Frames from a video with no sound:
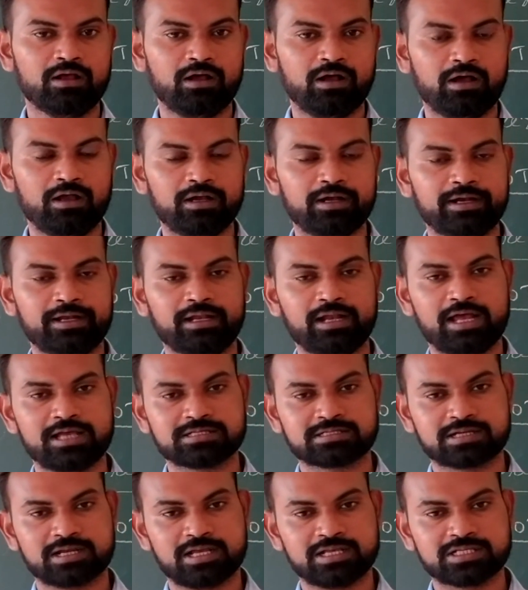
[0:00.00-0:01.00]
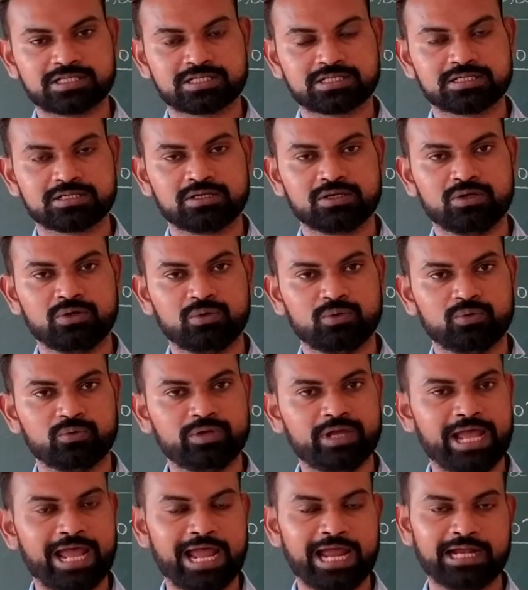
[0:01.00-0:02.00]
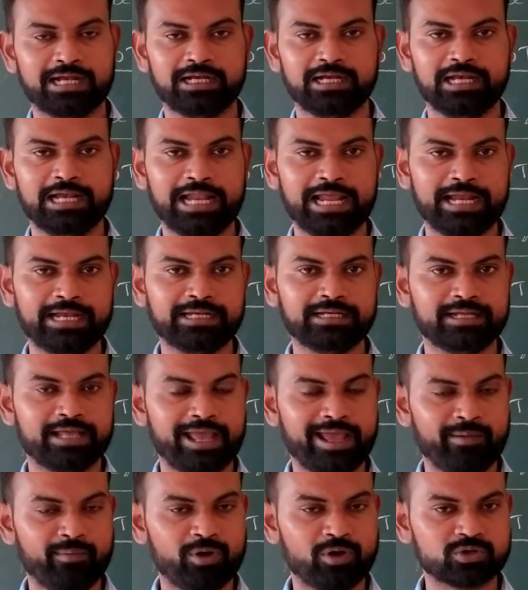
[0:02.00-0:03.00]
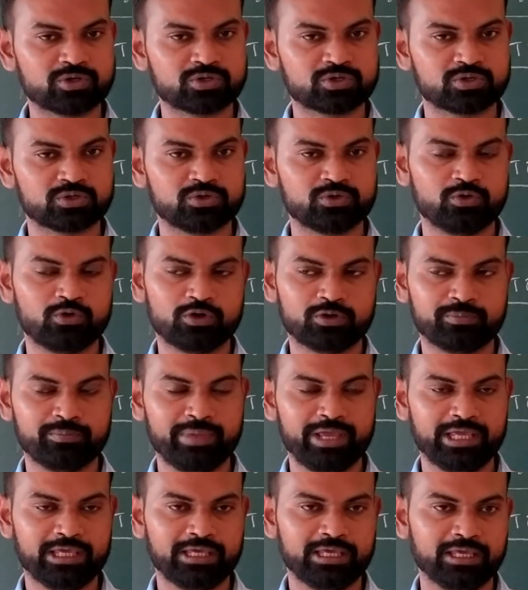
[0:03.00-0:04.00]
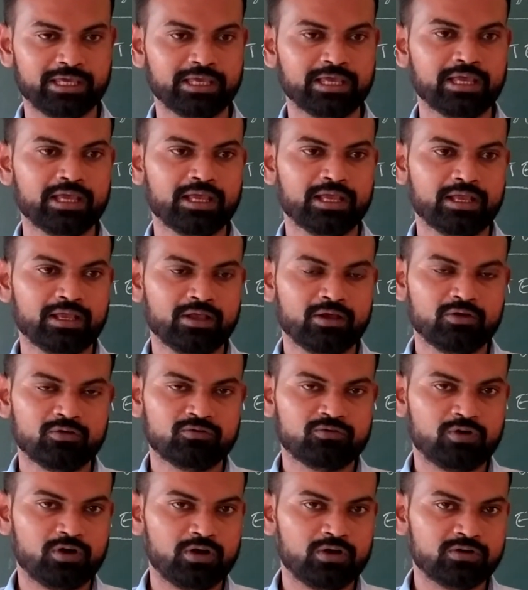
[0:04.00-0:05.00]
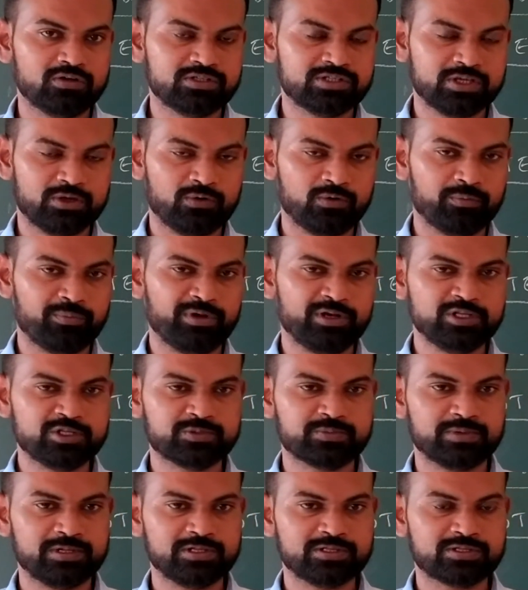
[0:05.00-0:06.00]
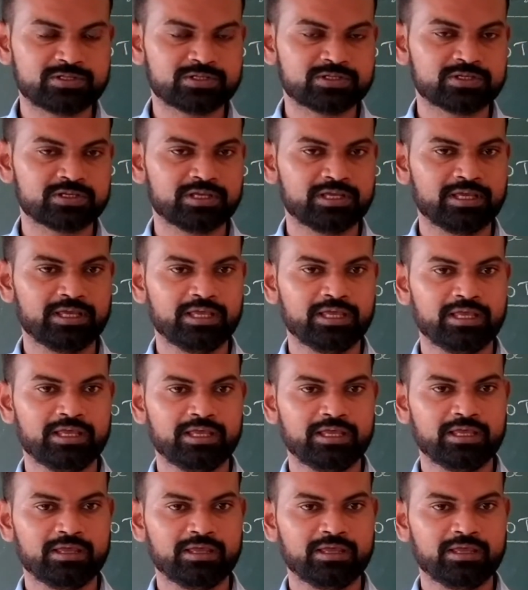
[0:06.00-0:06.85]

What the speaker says: Already last class we had learned about note making. Followed some principles.